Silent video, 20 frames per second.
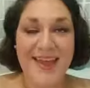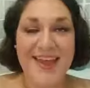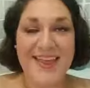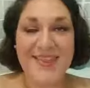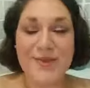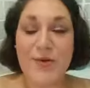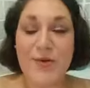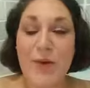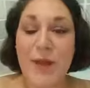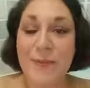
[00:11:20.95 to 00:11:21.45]

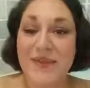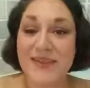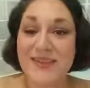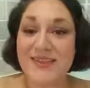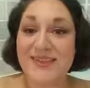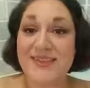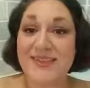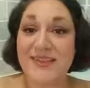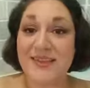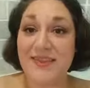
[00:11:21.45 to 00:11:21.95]
the
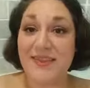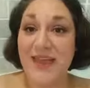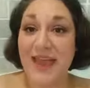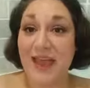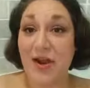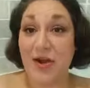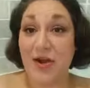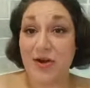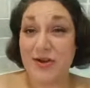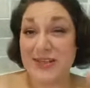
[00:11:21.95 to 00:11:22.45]
weapons
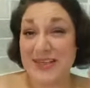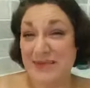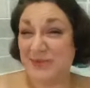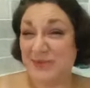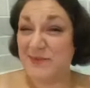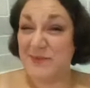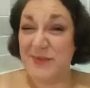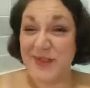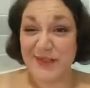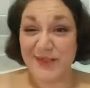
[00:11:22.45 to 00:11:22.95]
that are deemed
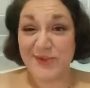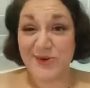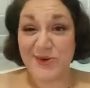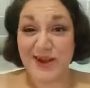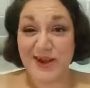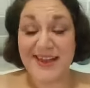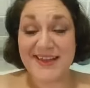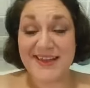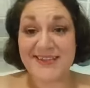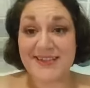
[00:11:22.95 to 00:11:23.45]

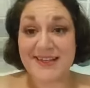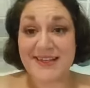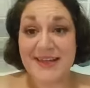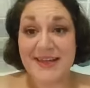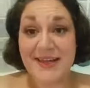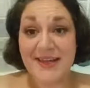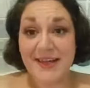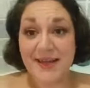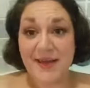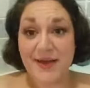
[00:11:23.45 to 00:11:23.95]
demilitarized,
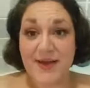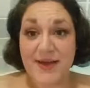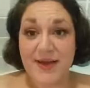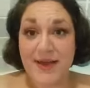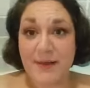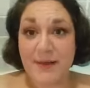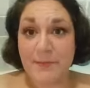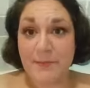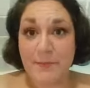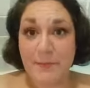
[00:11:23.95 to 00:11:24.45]

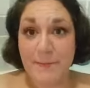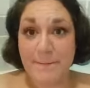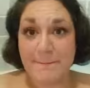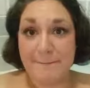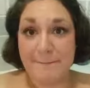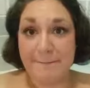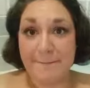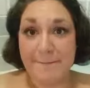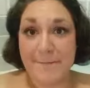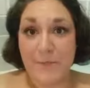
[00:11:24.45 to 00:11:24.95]

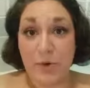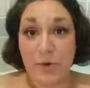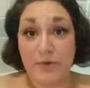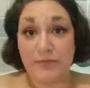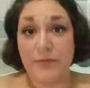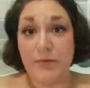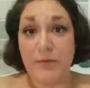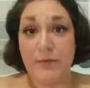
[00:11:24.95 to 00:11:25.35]
or for